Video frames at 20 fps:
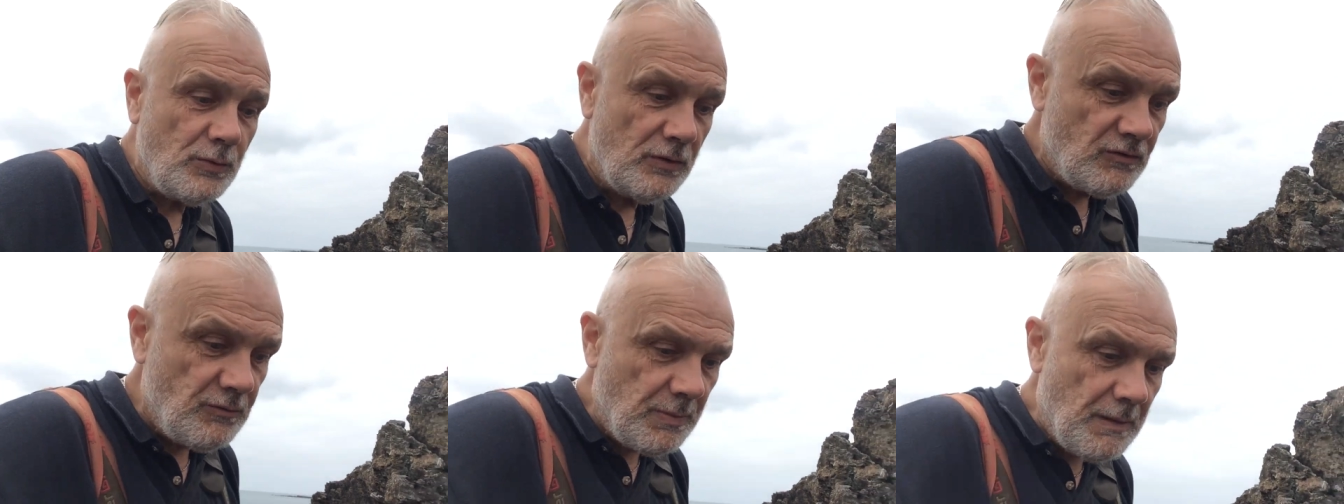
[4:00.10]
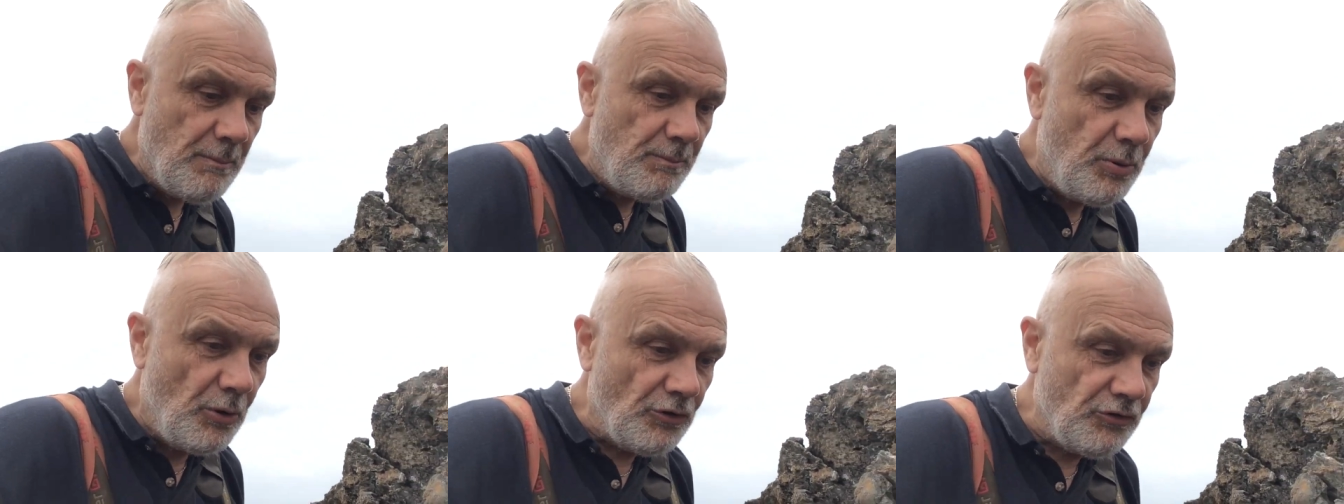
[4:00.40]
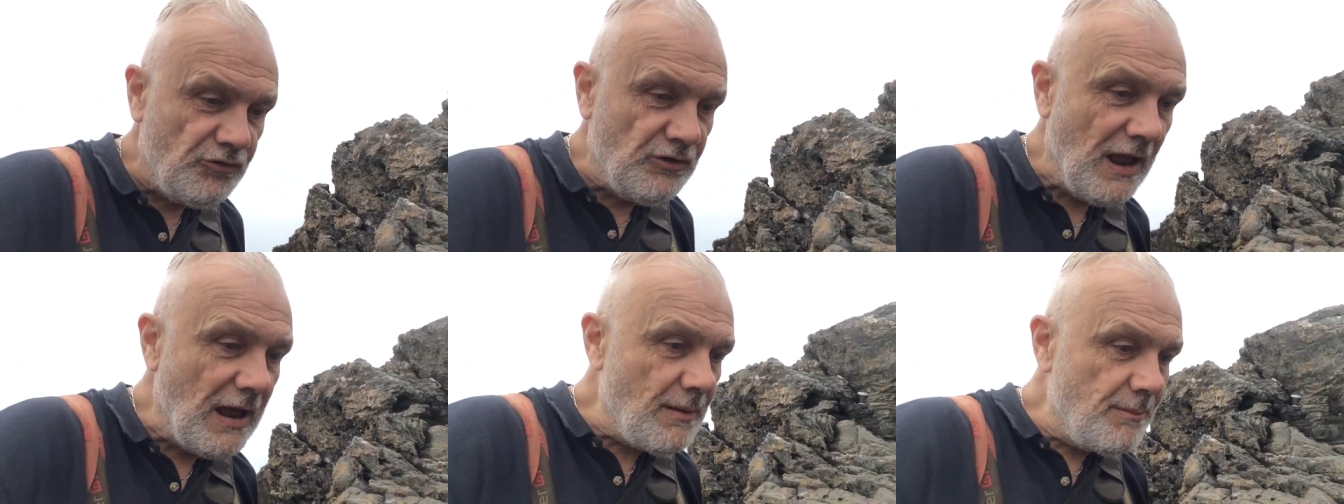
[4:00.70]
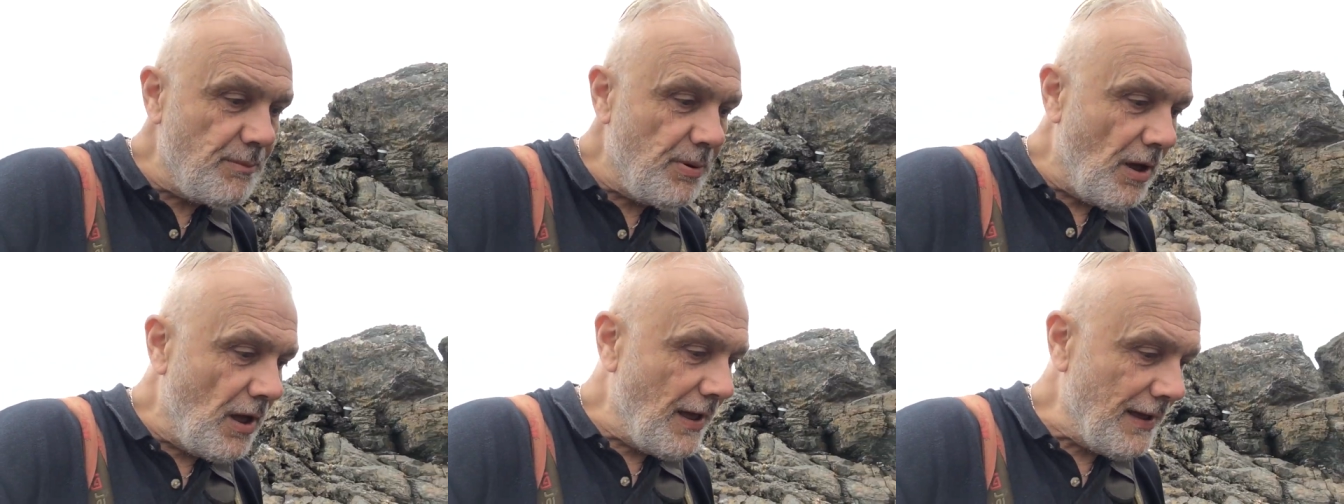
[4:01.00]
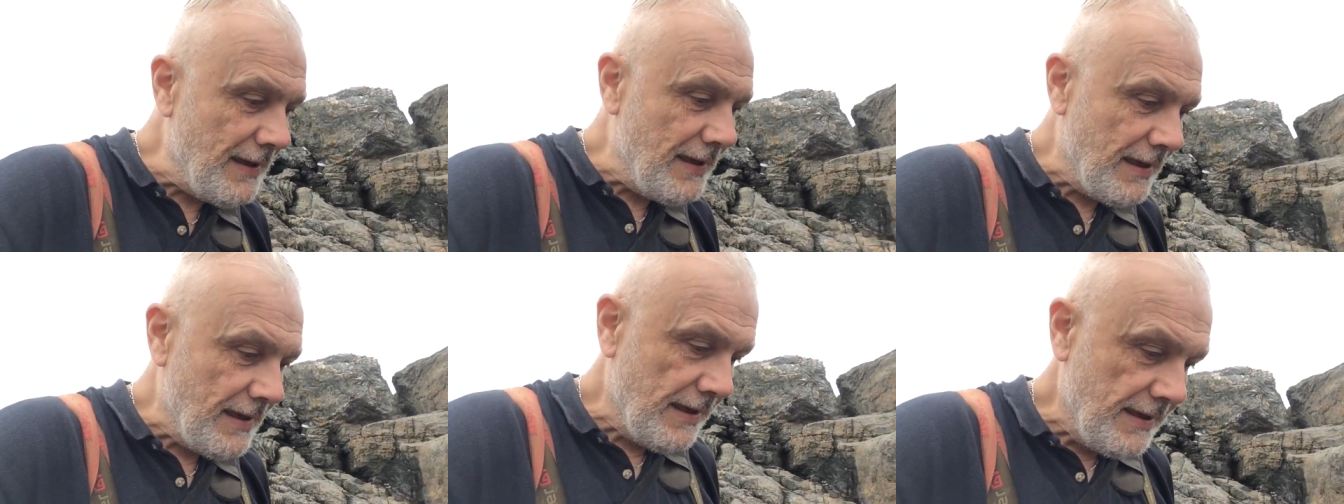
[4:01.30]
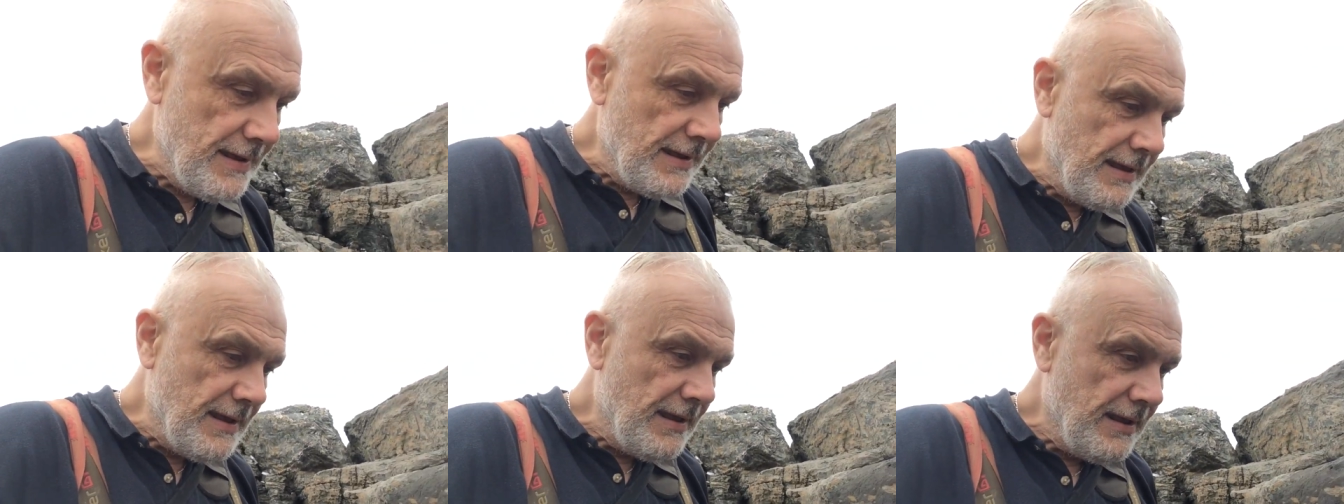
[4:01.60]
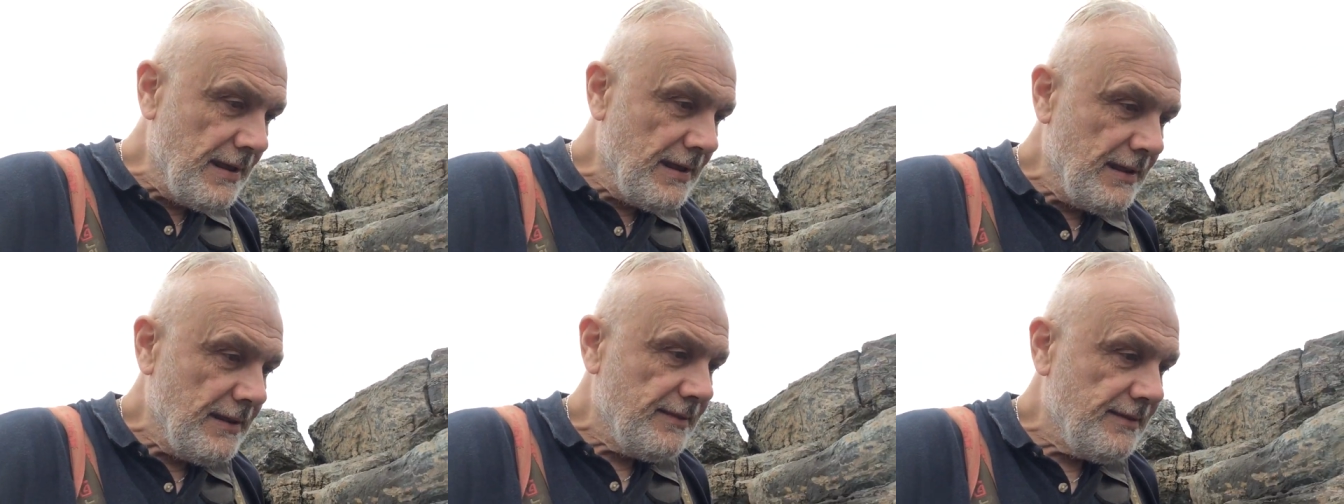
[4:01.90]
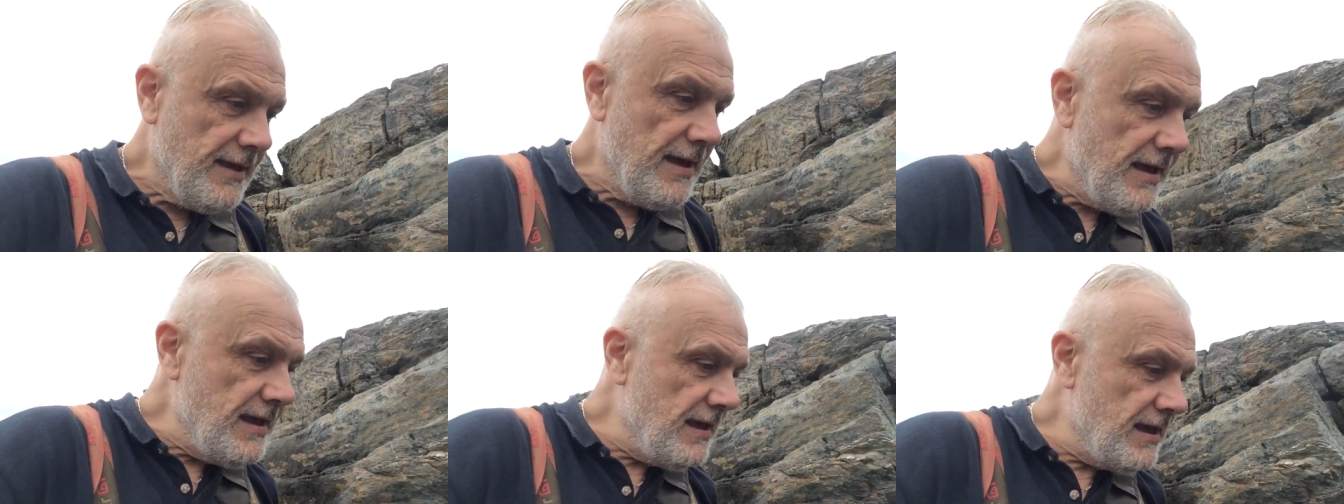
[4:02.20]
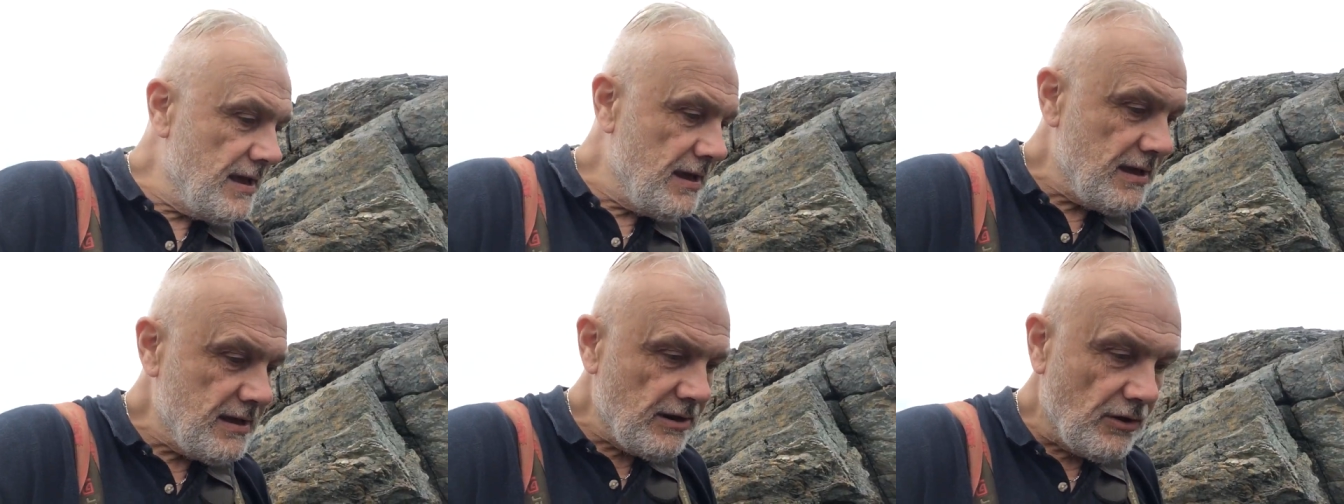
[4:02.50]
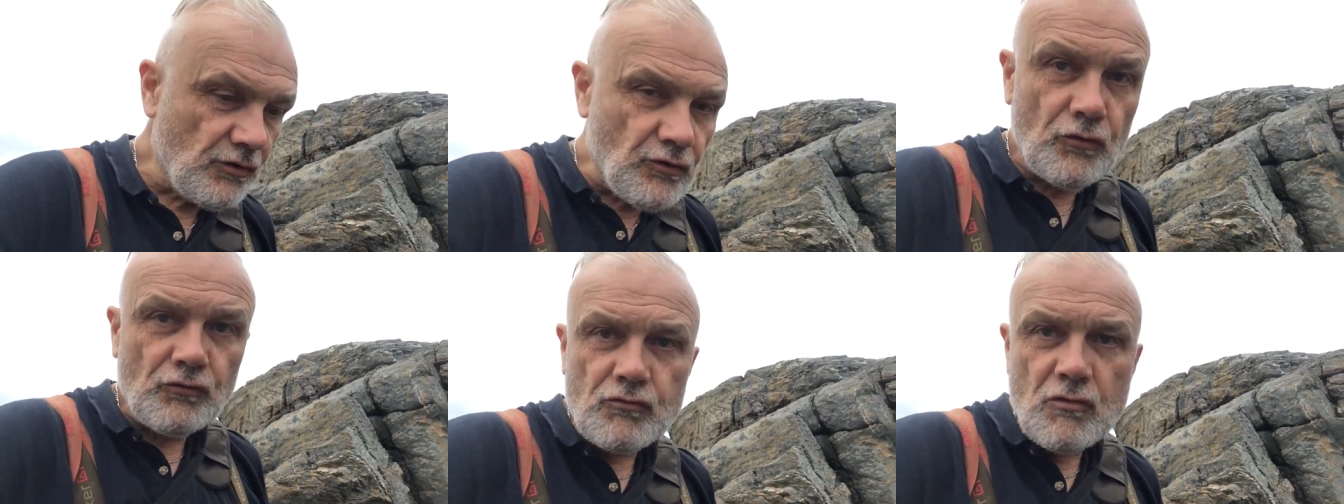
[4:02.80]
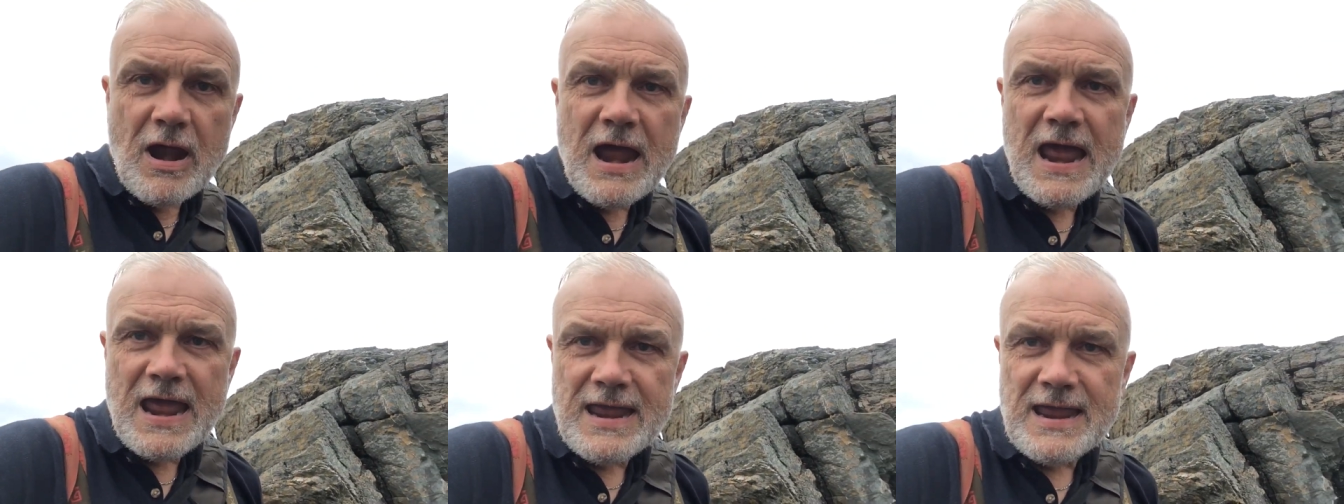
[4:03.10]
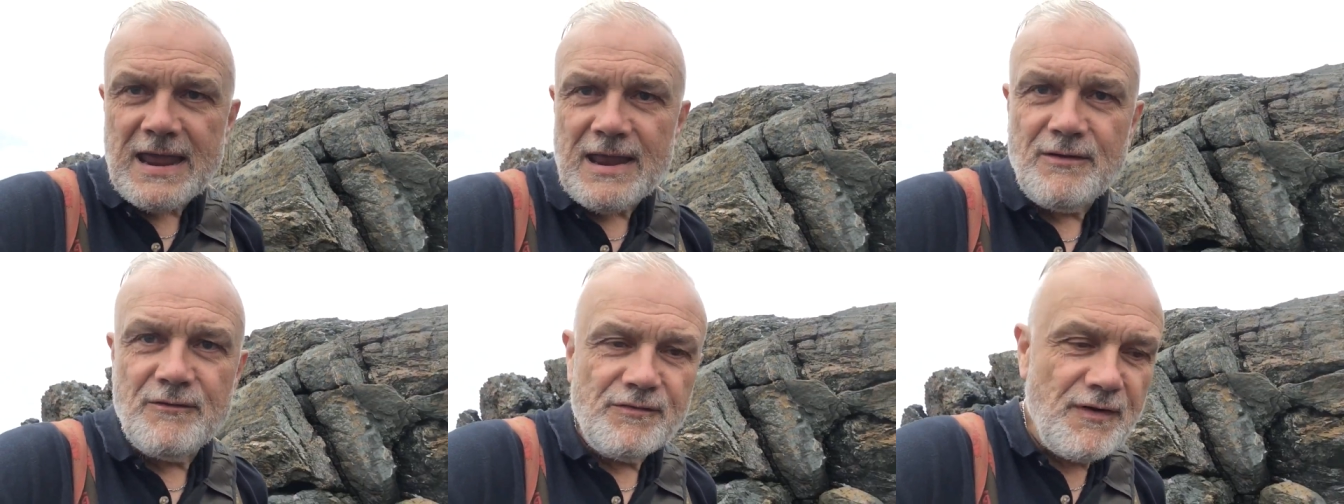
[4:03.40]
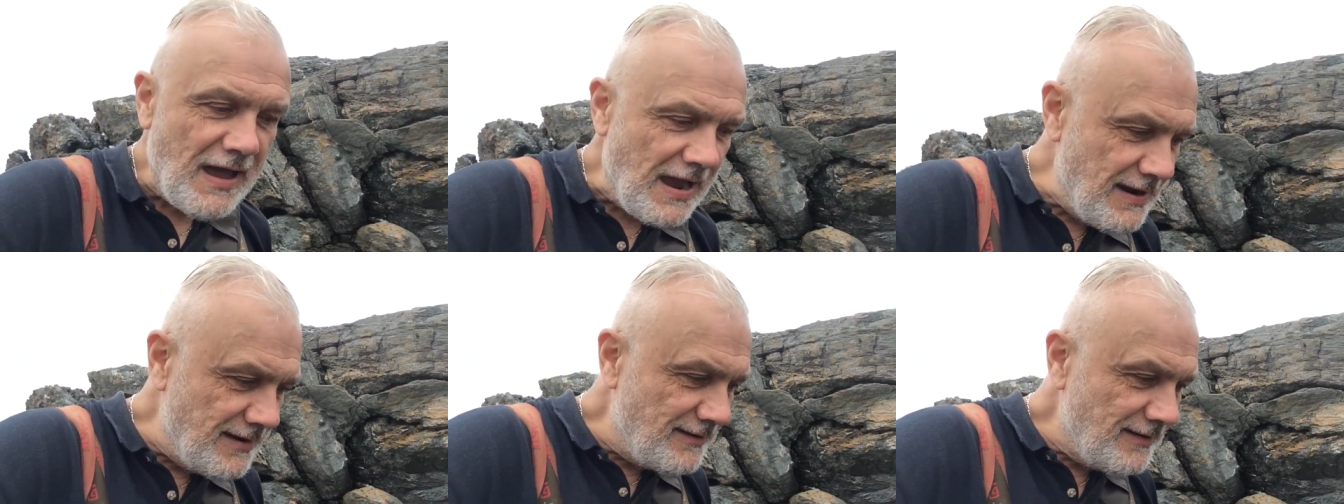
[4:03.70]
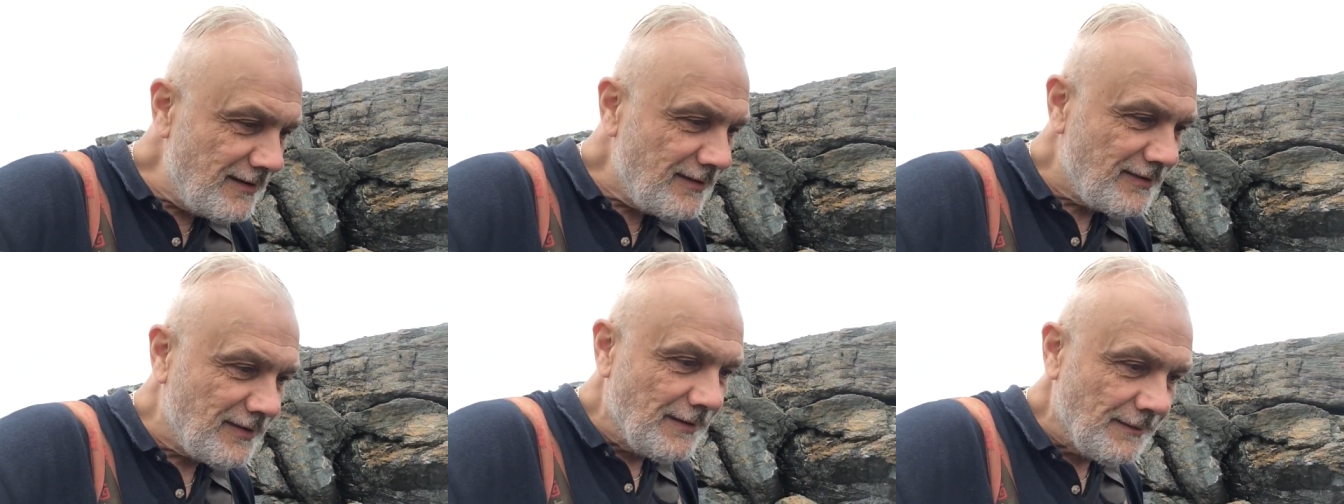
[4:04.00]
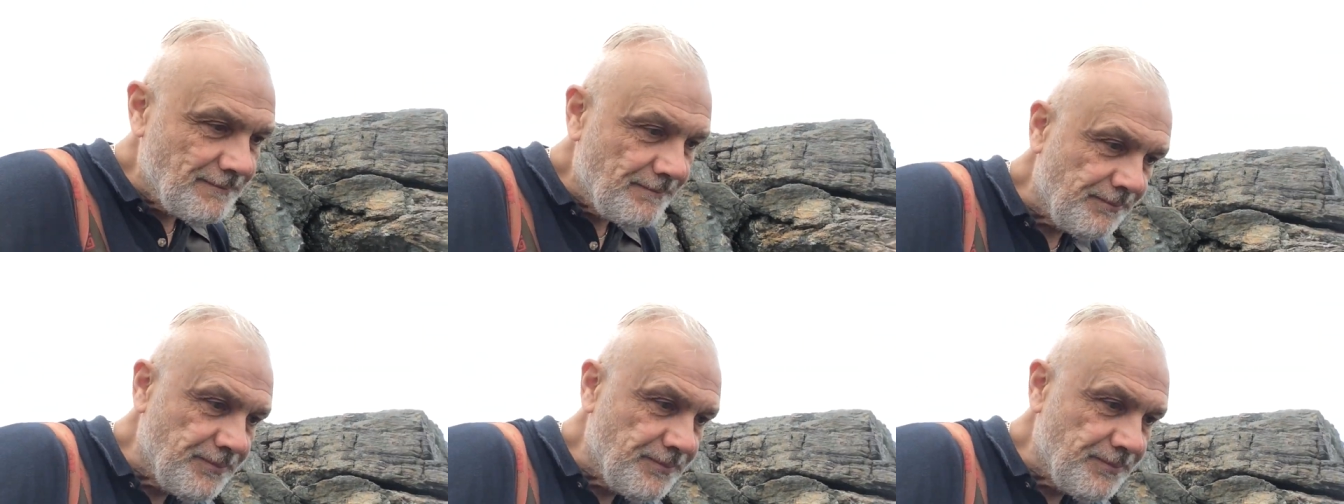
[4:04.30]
which have been pushed out by the grey invaders.